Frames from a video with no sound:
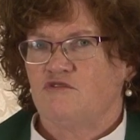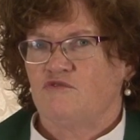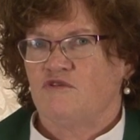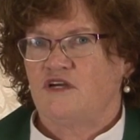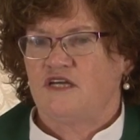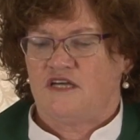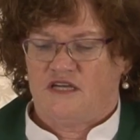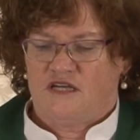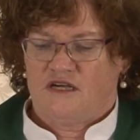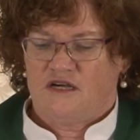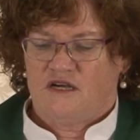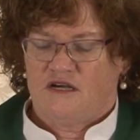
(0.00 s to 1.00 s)

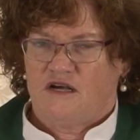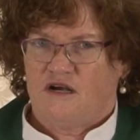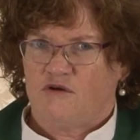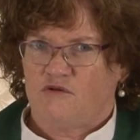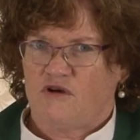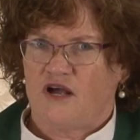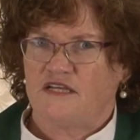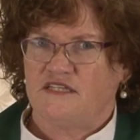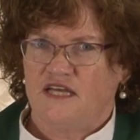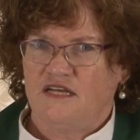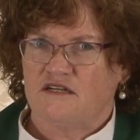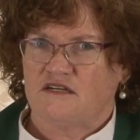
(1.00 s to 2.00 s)
ring were
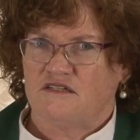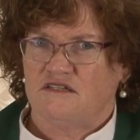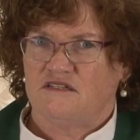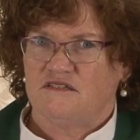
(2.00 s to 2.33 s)
identical,